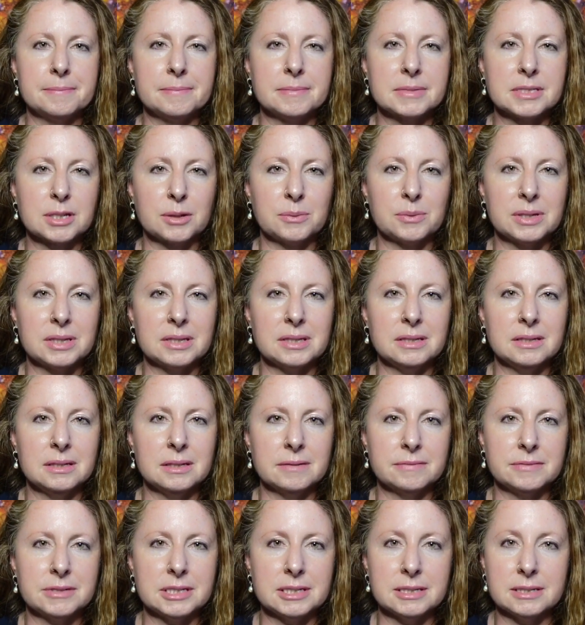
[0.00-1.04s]
So with
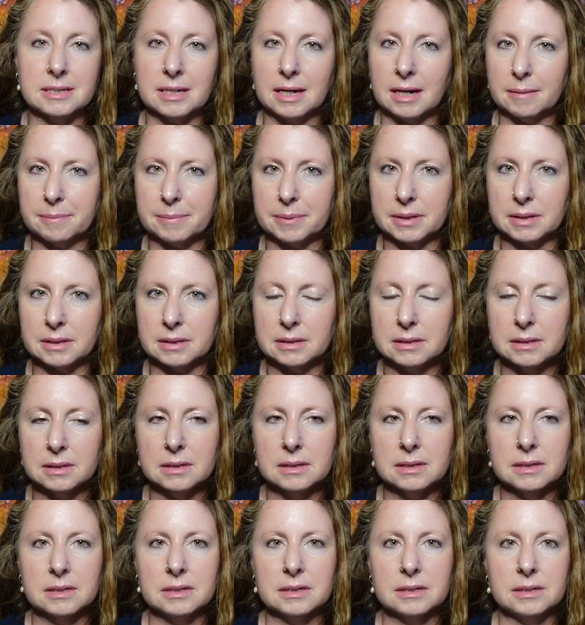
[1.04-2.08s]
EFT tapping,
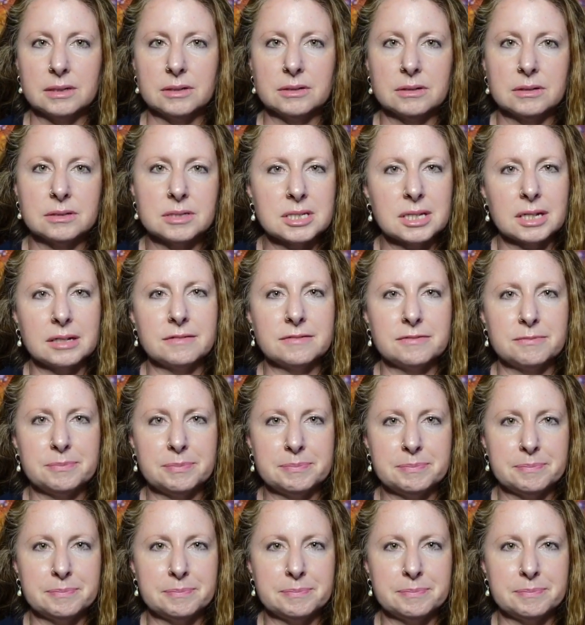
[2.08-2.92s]
instead of